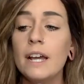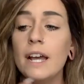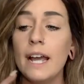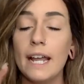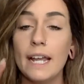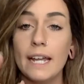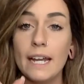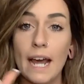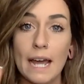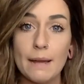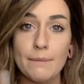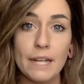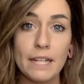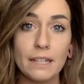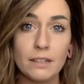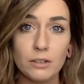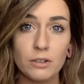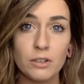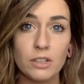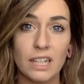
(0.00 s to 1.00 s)
and I make
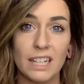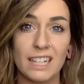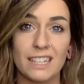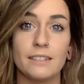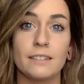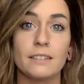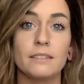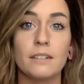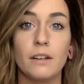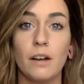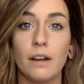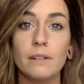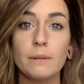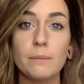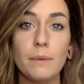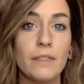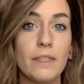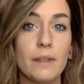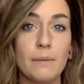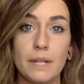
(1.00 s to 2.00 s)
little collections. So every
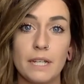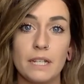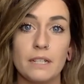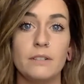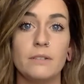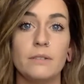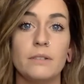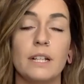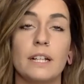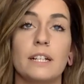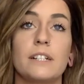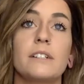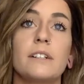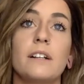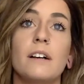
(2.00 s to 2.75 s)
month I make a new collection.